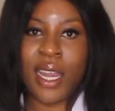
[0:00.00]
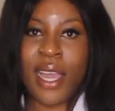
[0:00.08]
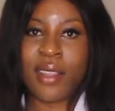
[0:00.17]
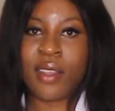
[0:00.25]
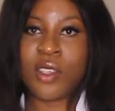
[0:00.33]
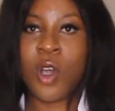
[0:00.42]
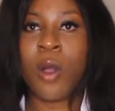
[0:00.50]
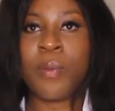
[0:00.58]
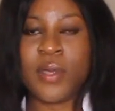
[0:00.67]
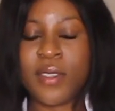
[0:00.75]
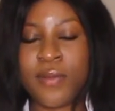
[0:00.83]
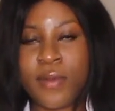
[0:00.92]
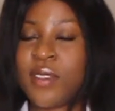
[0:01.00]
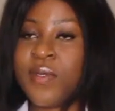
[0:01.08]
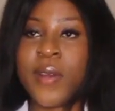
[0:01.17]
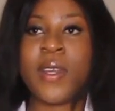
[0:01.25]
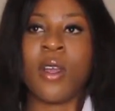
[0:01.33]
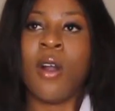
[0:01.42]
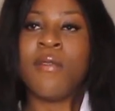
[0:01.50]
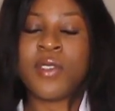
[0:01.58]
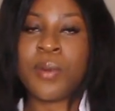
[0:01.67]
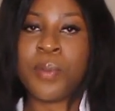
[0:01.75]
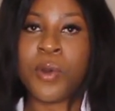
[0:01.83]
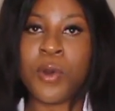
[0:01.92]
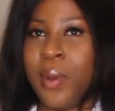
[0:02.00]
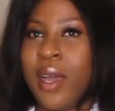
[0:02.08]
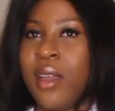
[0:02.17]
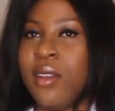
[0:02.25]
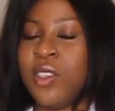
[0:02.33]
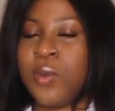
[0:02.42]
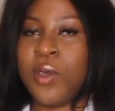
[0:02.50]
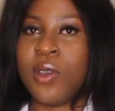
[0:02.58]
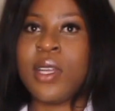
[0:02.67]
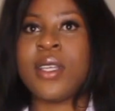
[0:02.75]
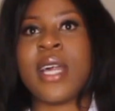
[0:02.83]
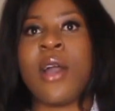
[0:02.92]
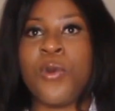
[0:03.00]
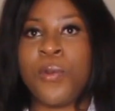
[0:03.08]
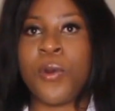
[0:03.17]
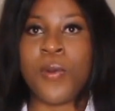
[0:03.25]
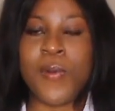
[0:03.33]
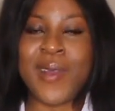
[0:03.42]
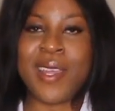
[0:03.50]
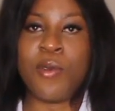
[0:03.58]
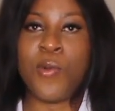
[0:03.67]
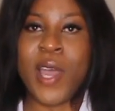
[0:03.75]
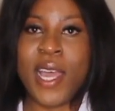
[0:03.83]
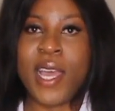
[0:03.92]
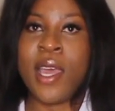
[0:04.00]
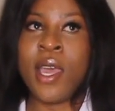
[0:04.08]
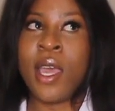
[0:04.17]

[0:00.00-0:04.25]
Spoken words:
Like, the top is very comfortable, but to be honest, I would probably wear